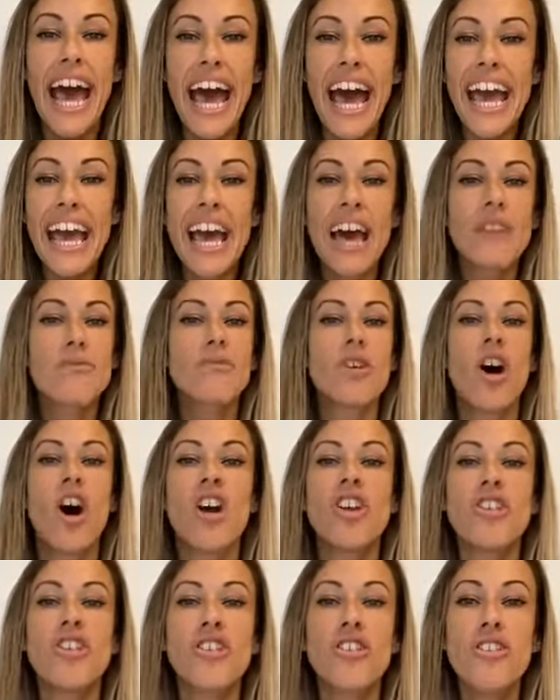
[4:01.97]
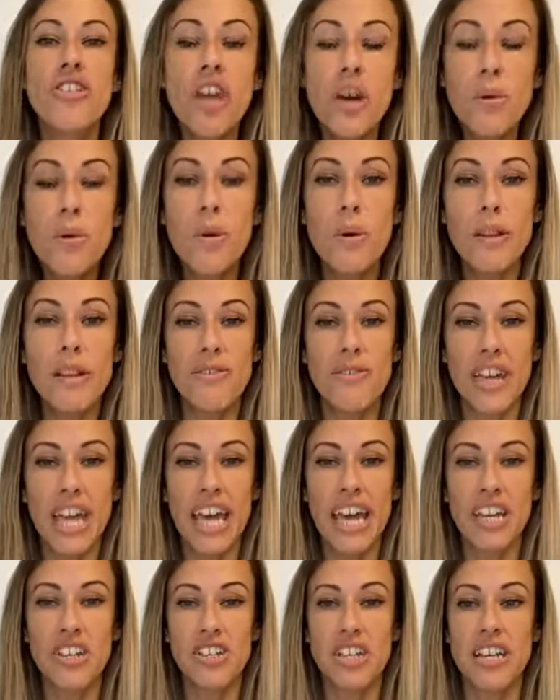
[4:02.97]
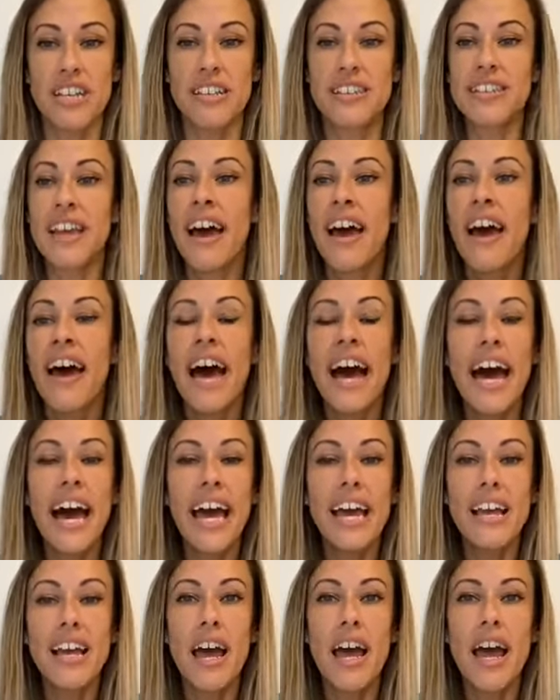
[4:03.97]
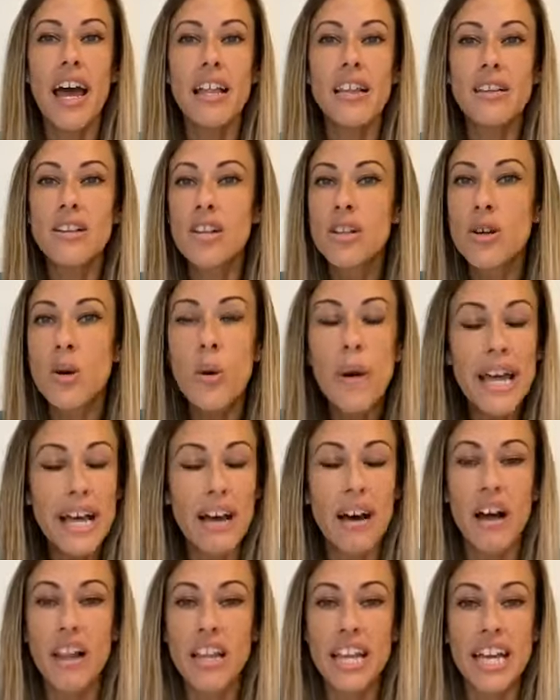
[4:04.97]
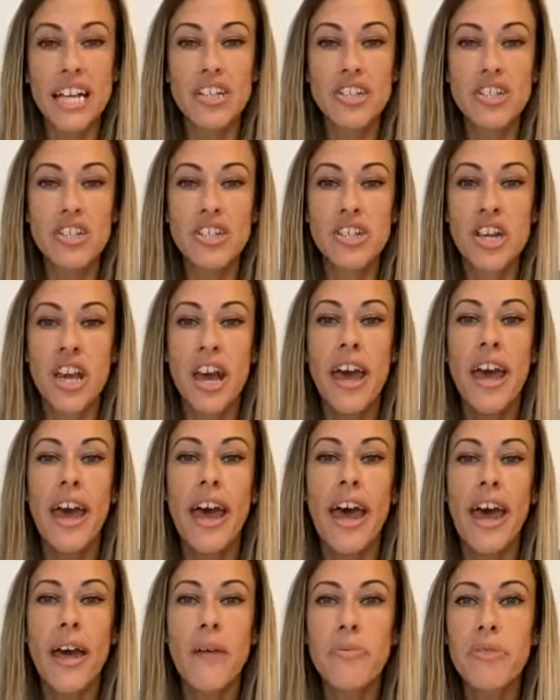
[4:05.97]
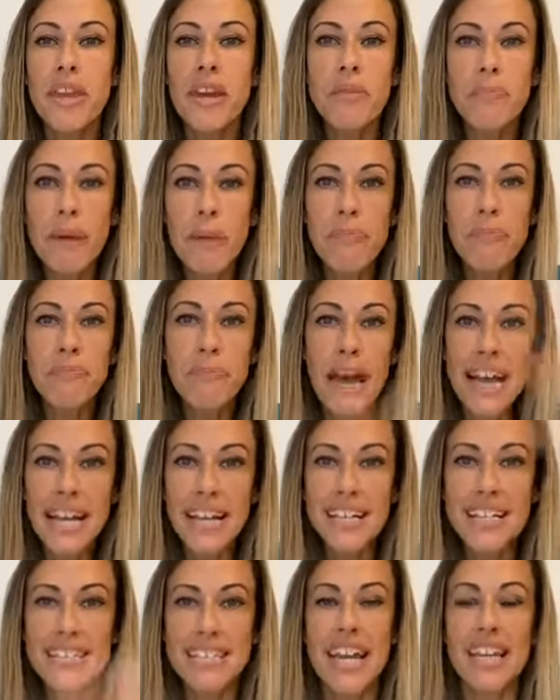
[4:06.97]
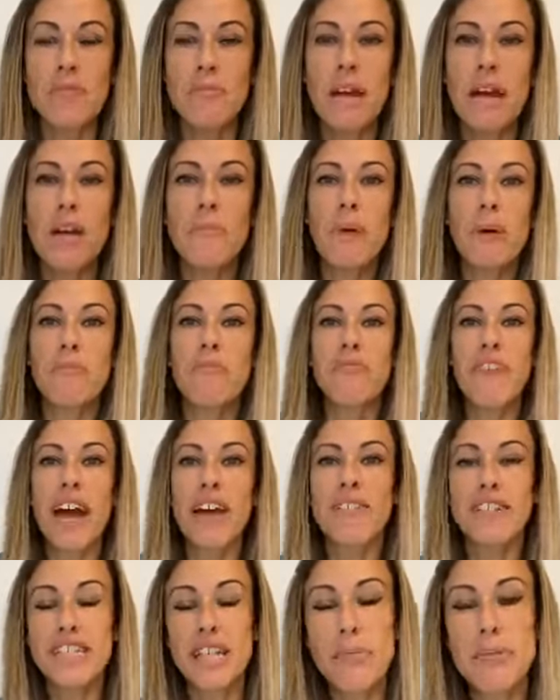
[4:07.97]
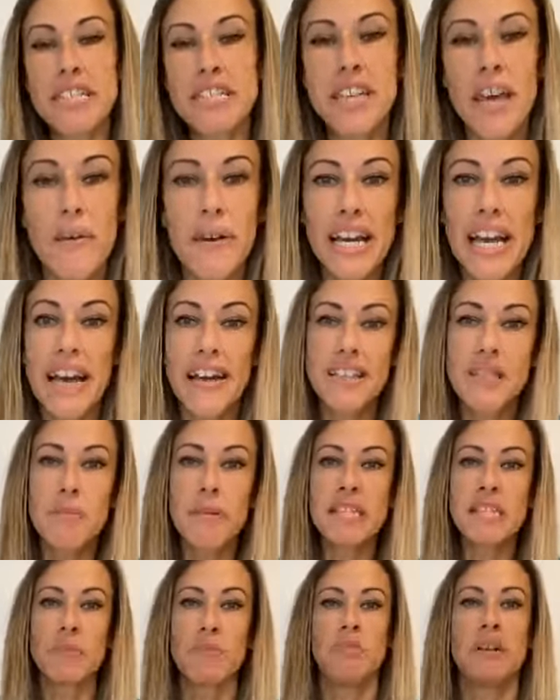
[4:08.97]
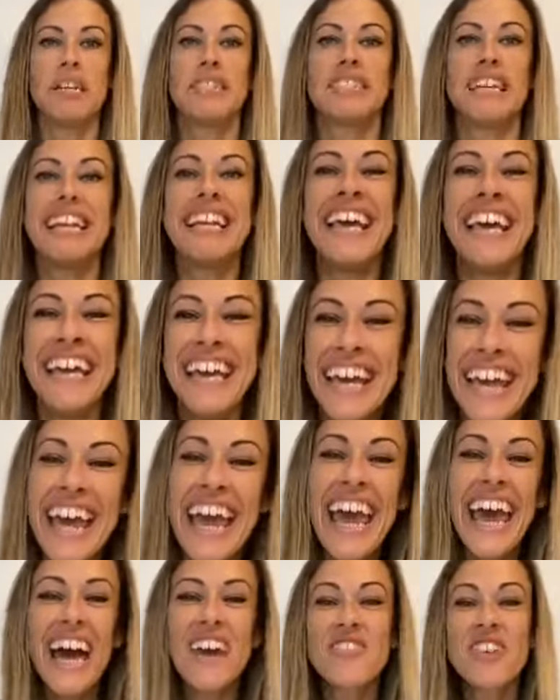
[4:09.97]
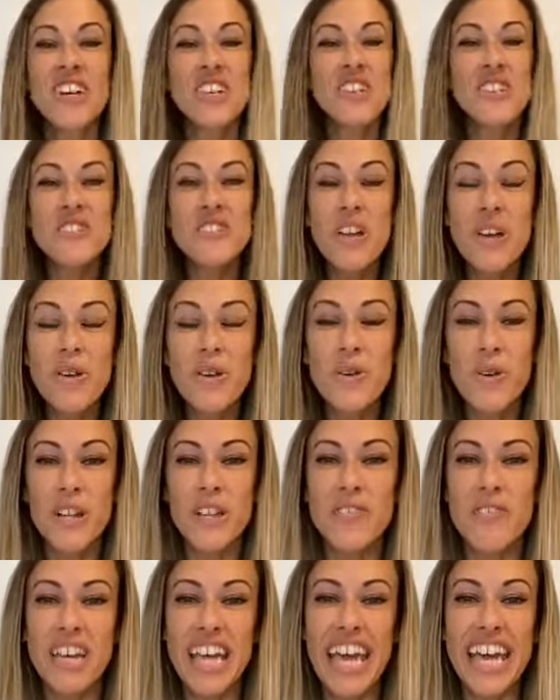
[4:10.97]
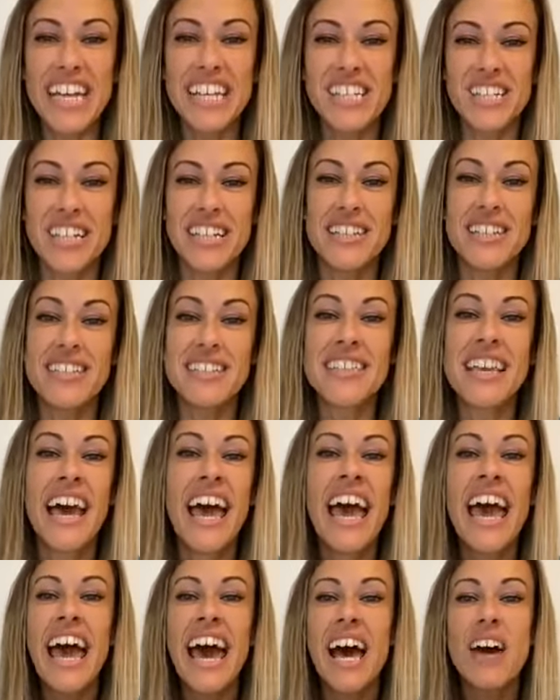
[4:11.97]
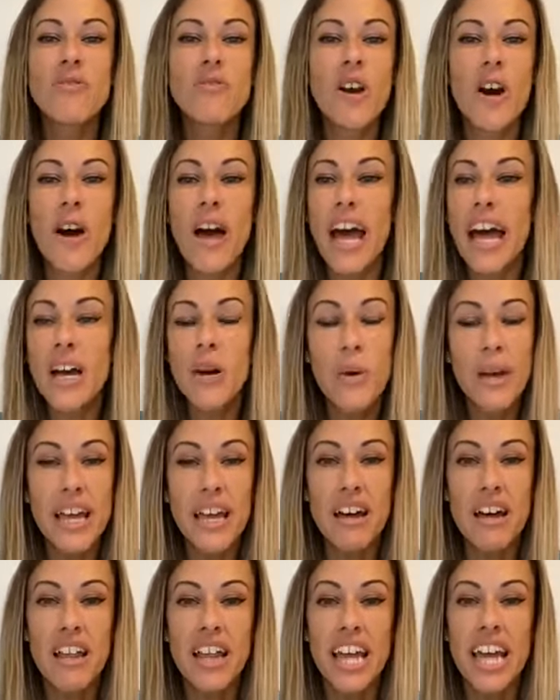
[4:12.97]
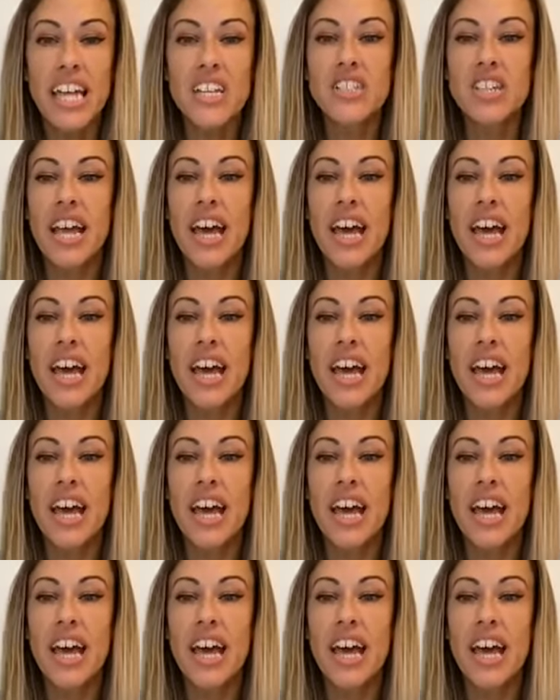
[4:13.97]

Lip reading: I have got no qualifications. I quit college. God, my bank's telling me all my direct debit's going out. It's a bit depressing. I've got no qualifications. I quit college.